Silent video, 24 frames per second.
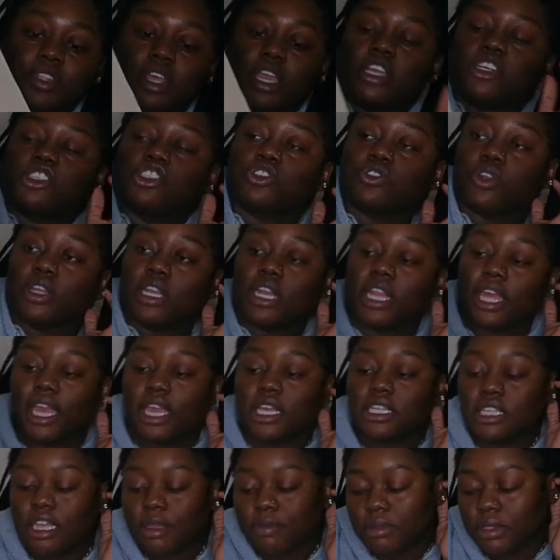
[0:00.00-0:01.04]
like a straight
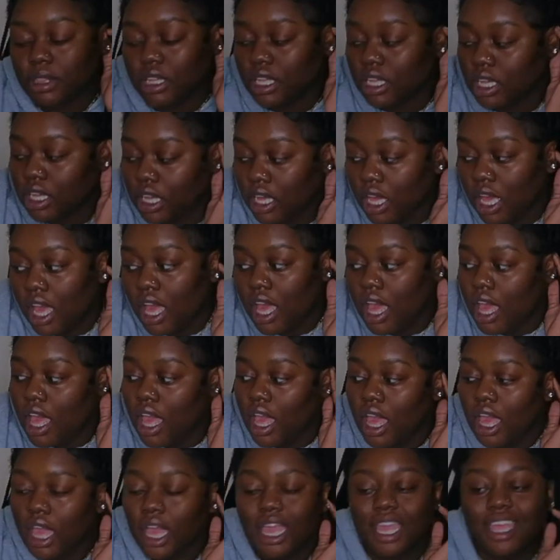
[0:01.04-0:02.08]
leg type of thing.
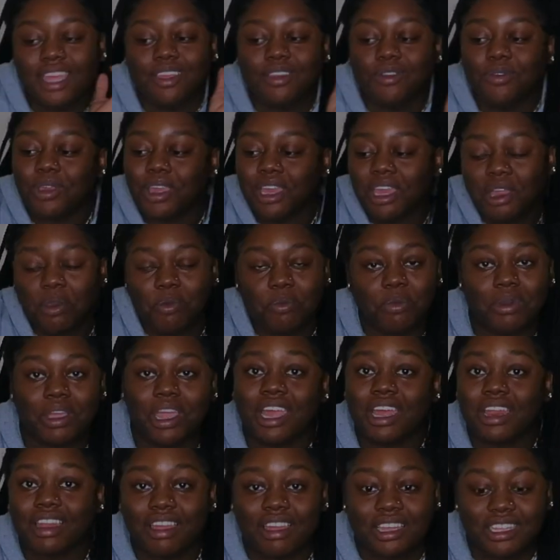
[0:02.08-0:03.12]
And you can't
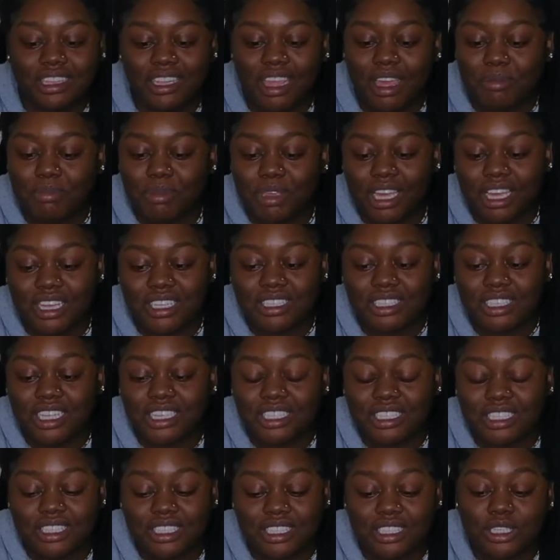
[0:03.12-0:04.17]
wear it like that because
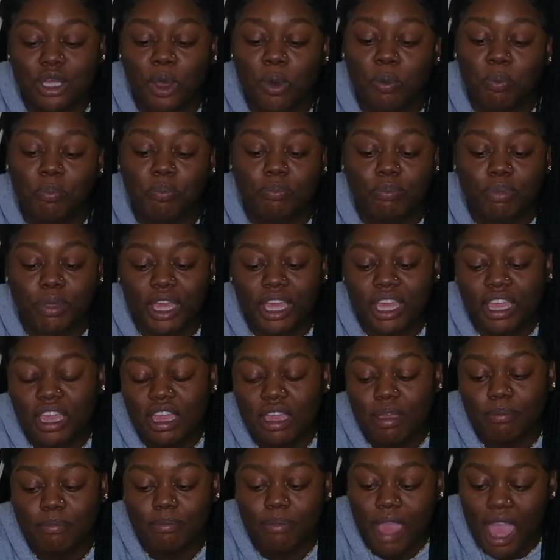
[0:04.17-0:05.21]
it's just so big
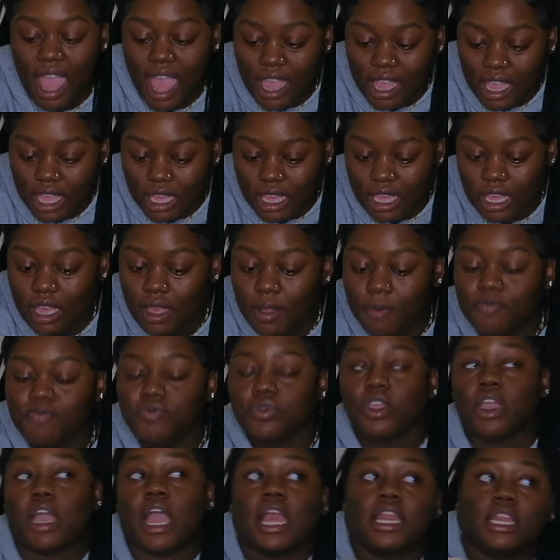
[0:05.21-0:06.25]
and baggy.
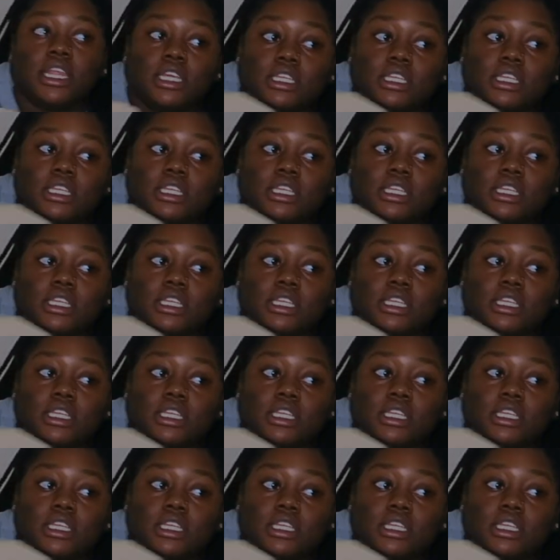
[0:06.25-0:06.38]
I